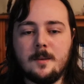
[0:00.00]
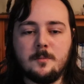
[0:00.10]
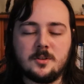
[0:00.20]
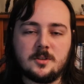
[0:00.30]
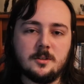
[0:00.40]

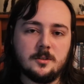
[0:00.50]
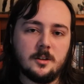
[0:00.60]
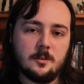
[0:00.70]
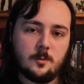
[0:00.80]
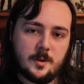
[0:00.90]
But still, you
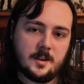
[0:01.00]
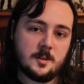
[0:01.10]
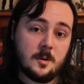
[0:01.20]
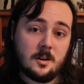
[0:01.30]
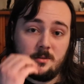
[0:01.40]
know, the
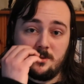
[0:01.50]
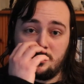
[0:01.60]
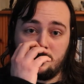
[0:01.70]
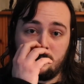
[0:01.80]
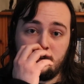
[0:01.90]
weakest part of the film.